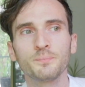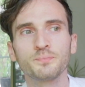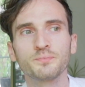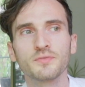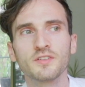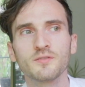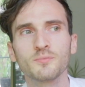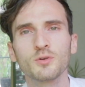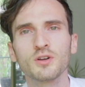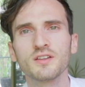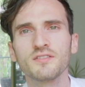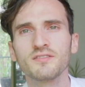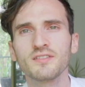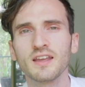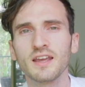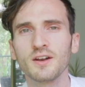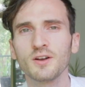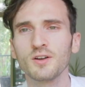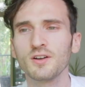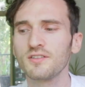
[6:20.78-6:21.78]
It's pretty
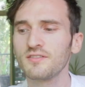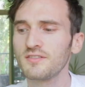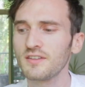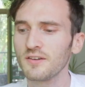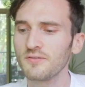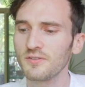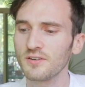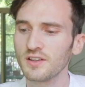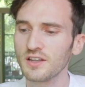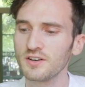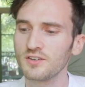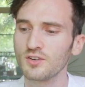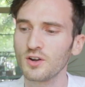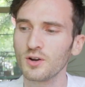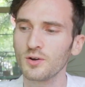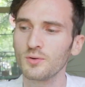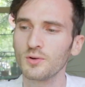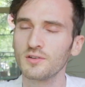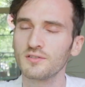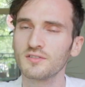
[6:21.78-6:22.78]
standard. It's definitely a
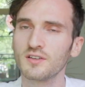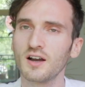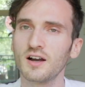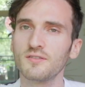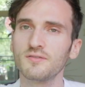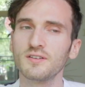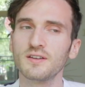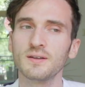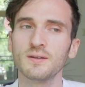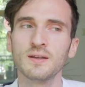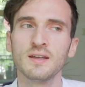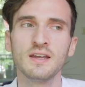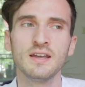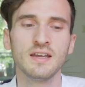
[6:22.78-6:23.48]
dark roast coffee.